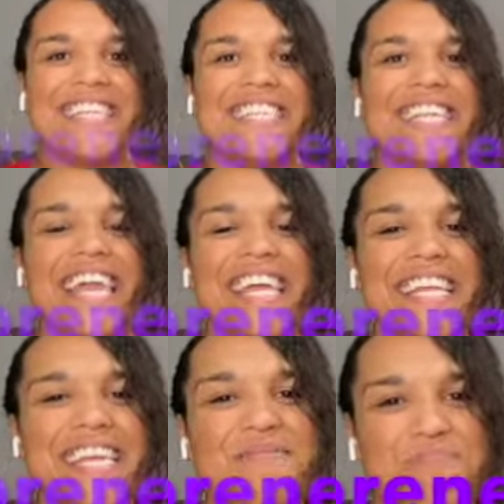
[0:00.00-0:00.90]

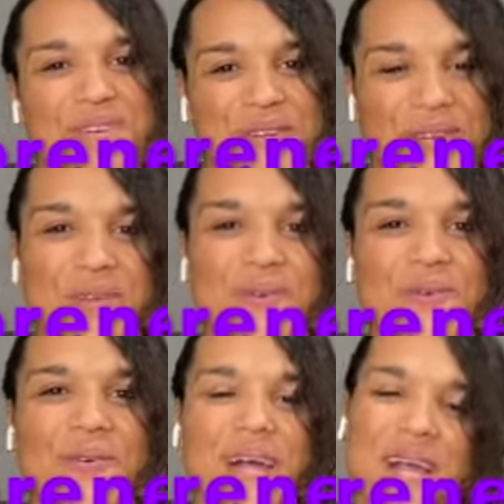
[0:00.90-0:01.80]

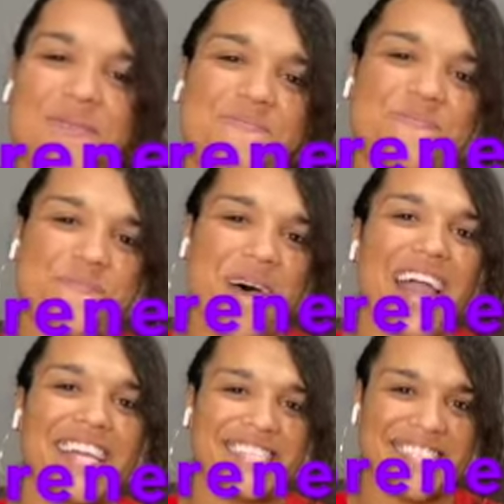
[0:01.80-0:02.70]
Nannypreneur
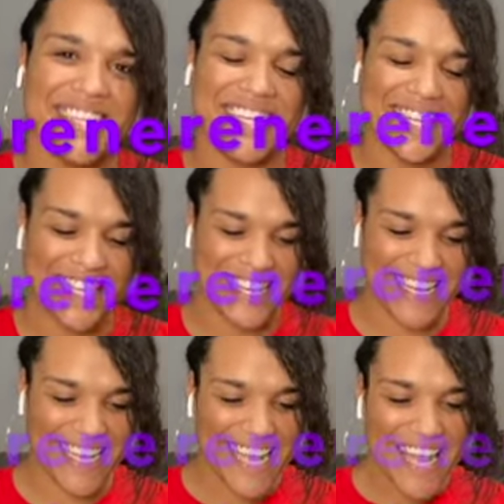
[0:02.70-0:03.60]
Magazine.
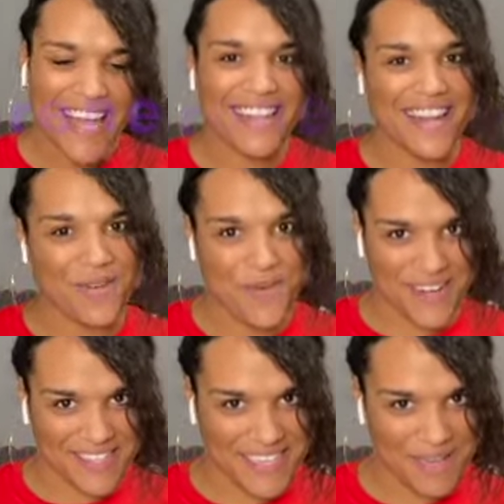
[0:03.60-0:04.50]
Now, what
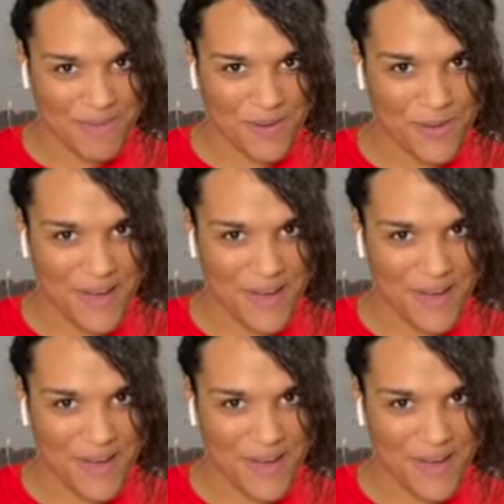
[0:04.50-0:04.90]
is Nannypreneur